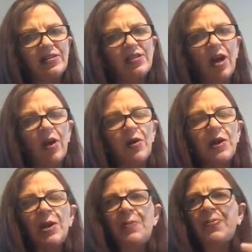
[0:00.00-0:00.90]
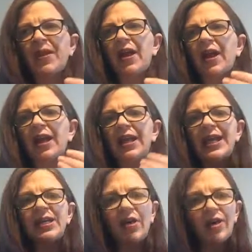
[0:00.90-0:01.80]
So, a
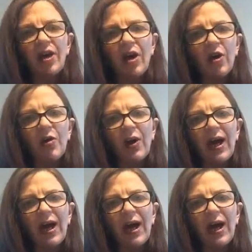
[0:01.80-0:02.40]
lady I know